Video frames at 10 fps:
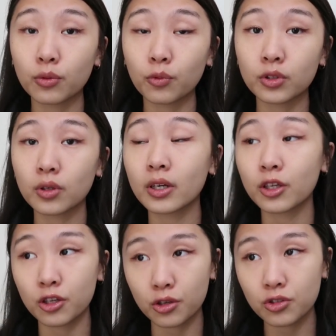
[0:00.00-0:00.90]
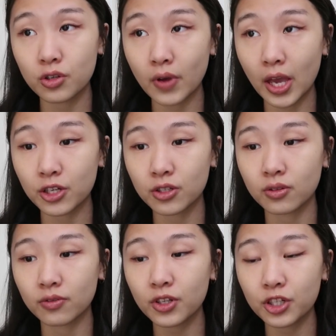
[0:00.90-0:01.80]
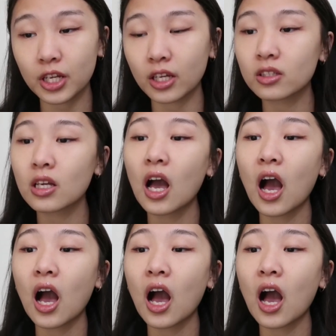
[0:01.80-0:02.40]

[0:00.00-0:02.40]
was accused of Asian fishing